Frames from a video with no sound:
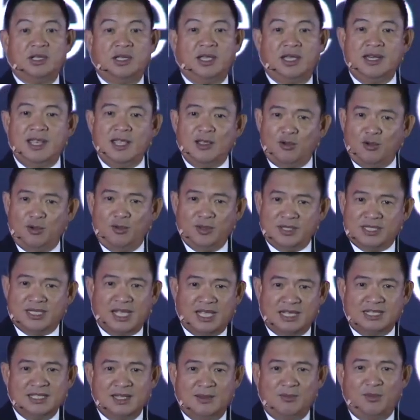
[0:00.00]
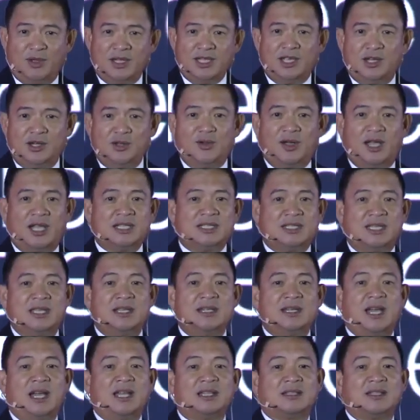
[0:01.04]
And I always ask them, why are you
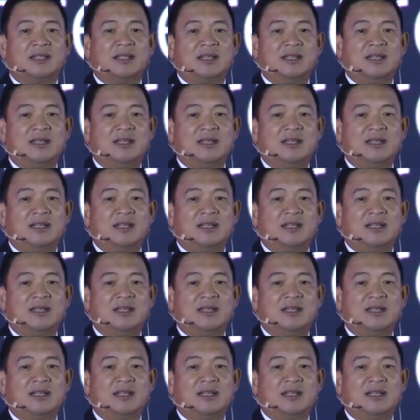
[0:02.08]
asking that?